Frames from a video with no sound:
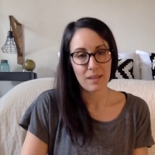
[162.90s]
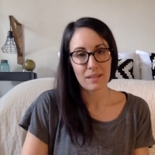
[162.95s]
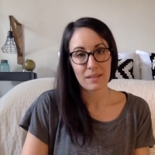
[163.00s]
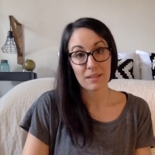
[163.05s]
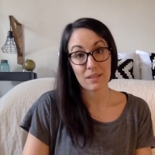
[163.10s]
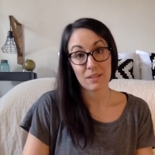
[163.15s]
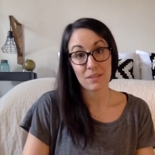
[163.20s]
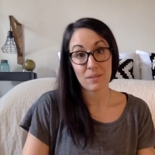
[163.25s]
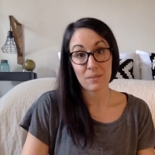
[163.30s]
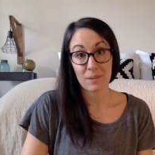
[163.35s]

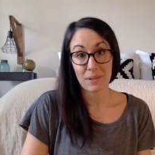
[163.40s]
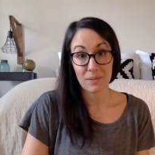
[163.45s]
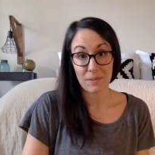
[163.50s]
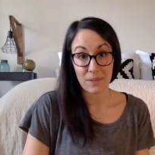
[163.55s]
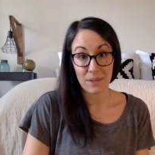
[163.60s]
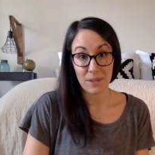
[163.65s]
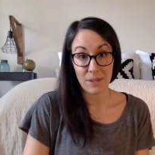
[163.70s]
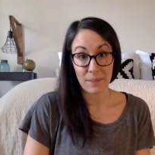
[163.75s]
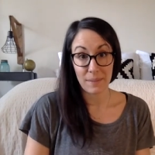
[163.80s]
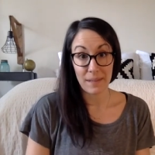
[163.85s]
Excuse me if
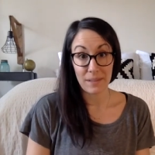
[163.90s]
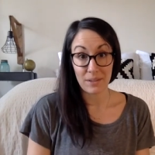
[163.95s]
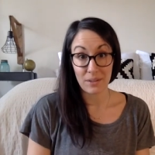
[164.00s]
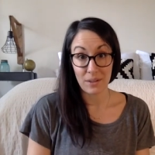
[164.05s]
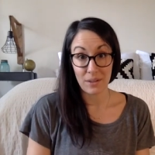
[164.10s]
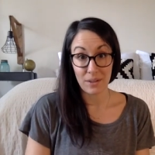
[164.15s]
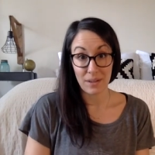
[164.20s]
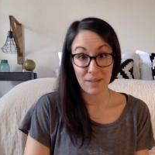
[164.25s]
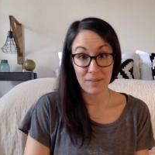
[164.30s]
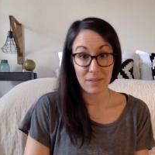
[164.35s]
you hear my
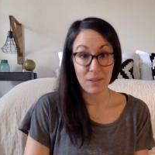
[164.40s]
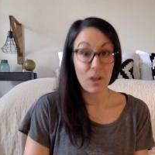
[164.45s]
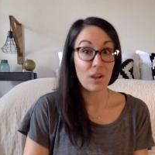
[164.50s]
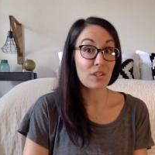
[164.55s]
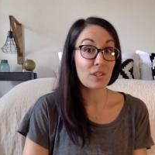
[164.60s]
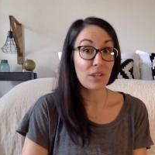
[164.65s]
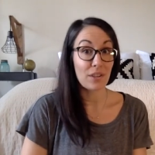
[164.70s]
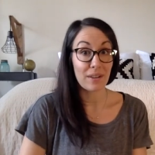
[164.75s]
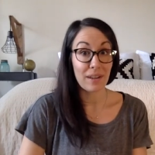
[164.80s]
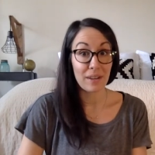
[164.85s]
dog. I've
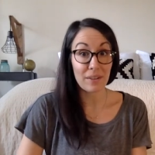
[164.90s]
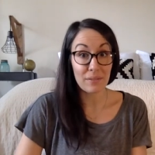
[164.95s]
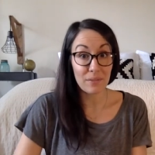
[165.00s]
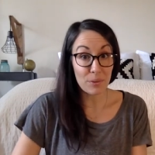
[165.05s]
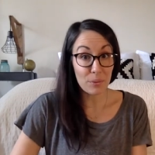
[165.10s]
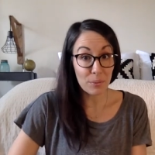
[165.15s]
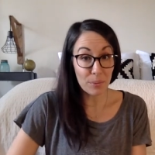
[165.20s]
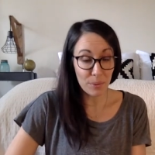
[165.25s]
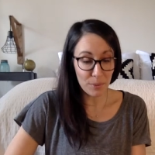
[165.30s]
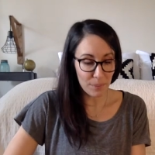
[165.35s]
locked her out of
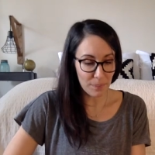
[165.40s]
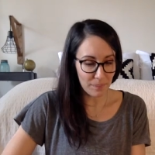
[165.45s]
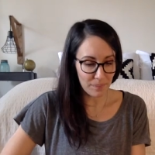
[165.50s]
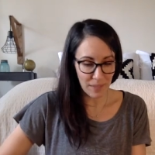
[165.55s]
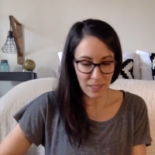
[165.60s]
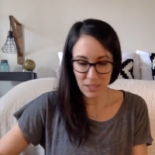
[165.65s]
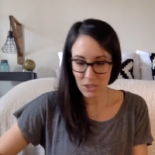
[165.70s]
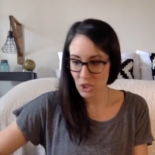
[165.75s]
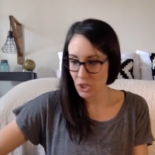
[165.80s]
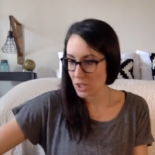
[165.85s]
the room
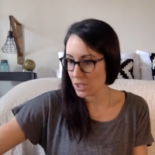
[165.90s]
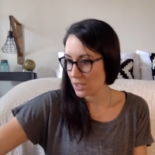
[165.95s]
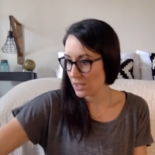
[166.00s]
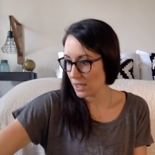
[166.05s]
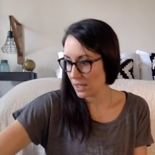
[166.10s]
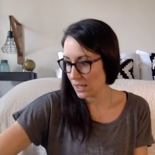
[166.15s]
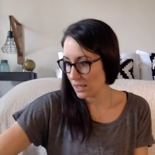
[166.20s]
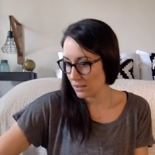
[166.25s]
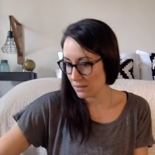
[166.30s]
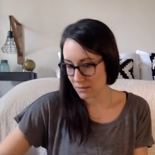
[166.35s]
and she's
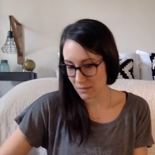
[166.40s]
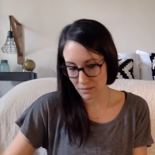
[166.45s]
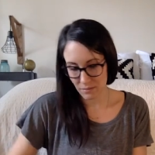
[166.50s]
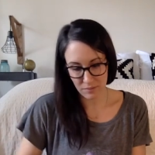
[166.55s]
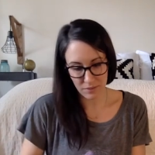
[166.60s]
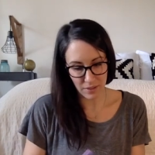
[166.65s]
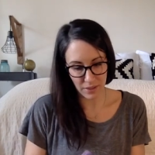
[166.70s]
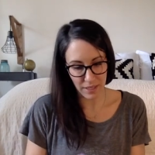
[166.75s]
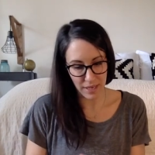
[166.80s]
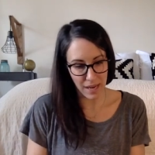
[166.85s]
not
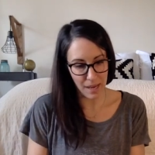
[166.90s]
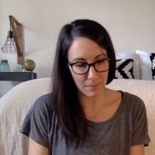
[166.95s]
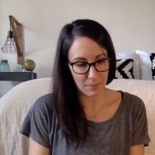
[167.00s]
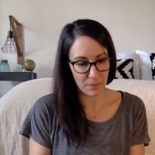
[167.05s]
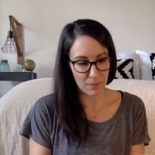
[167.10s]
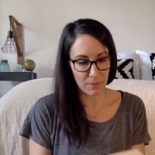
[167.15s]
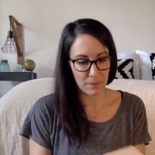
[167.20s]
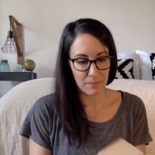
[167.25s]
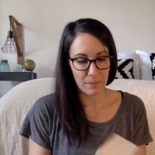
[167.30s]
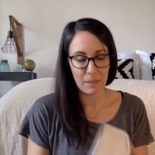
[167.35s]
very
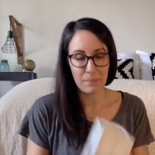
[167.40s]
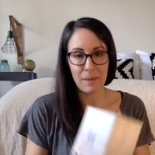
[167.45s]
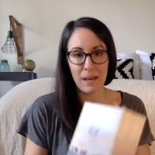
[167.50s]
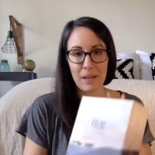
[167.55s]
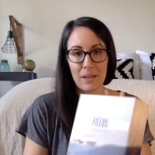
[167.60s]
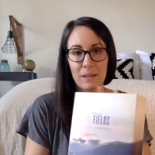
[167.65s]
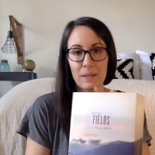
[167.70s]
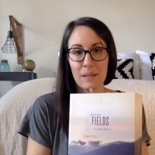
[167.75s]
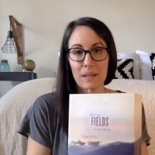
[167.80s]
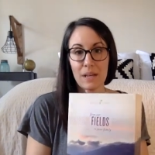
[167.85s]
happy with me
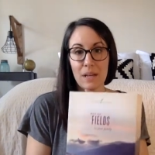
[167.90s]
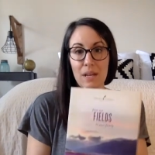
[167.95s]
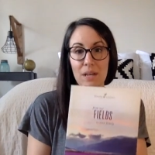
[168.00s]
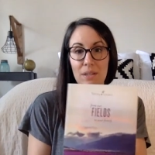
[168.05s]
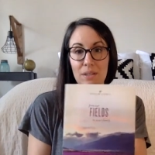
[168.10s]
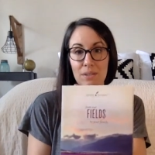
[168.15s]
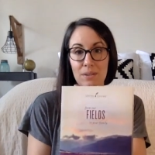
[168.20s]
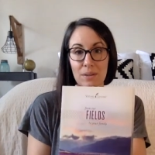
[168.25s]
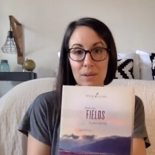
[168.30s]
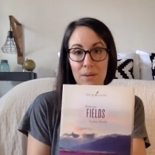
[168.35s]
about it.
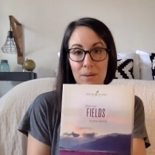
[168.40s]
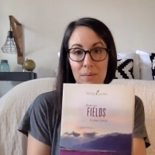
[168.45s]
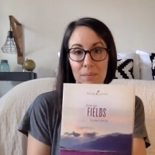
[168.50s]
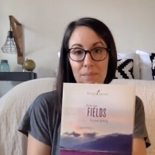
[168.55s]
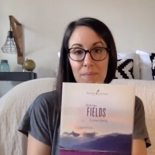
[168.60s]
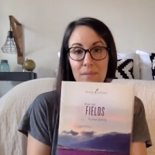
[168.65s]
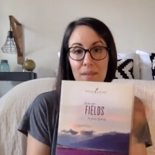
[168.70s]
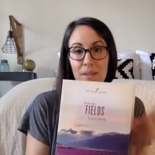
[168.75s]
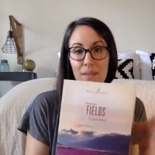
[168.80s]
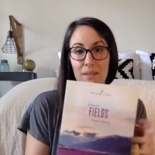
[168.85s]
So
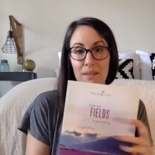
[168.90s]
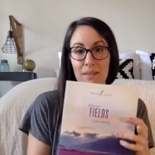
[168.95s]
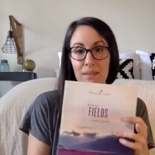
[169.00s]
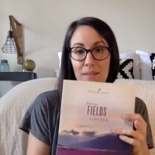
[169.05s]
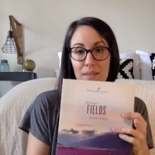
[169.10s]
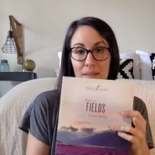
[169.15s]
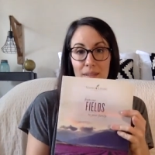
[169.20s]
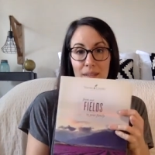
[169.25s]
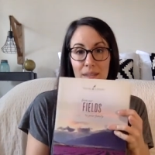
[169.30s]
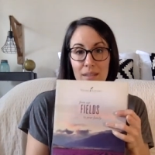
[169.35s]

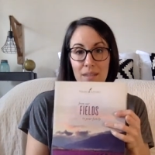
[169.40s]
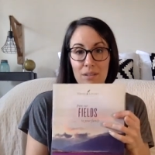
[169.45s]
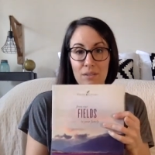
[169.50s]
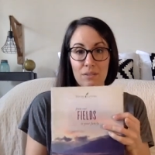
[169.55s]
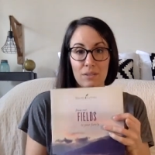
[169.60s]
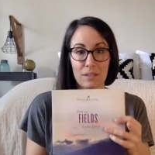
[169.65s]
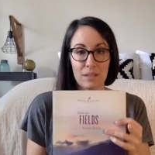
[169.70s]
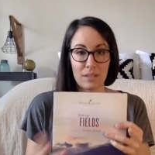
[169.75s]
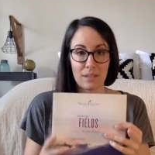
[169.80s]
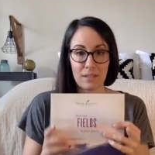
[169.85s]

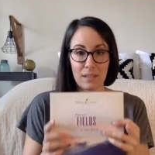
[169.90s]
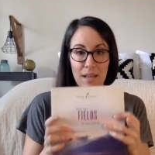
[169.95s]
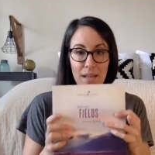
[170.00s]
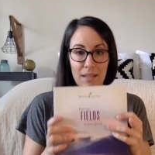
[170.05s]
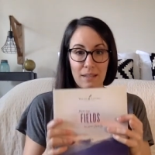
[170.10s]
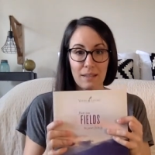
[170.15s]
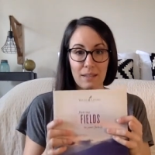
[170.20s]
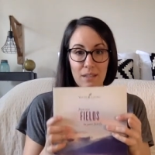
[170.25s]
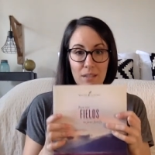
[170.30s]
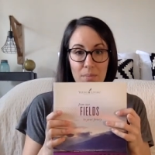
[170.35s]
you just
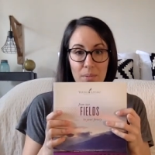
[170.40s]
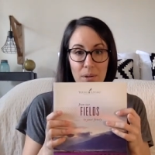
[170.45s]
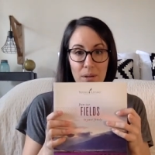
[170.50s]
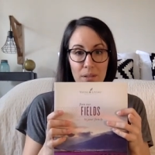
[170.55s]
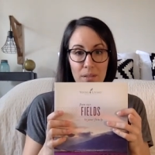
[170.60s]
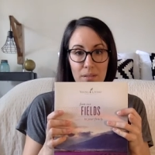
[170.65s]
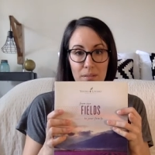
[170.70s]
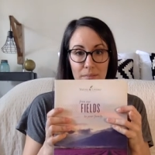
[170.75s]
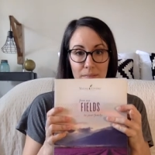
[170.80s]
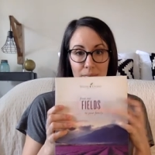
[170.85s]
slide this
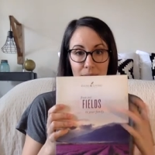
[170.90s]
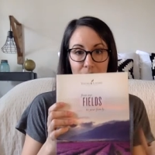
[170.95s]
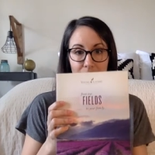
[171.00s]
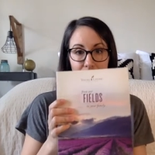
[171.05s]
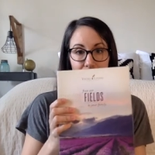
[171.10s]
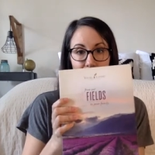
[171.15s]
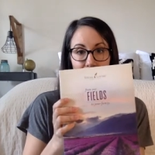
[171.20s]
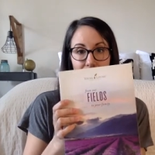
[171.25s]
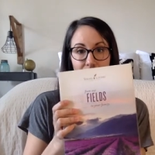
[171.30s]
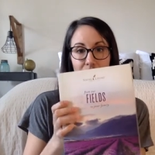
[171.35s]
part,
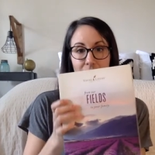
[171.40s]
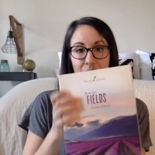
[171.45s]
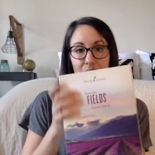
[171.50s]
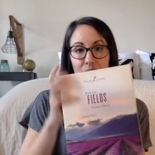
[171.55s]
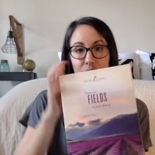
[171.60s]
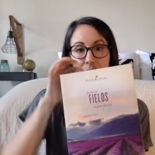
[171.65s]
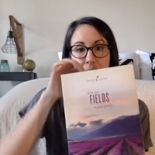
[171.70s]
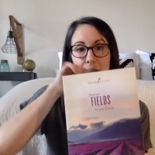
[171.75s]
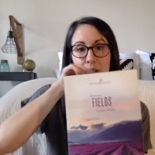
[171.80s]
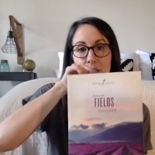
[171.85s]
it just
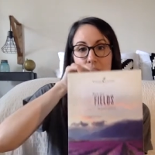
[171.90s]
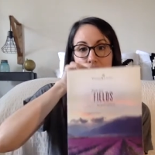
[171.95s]
slides right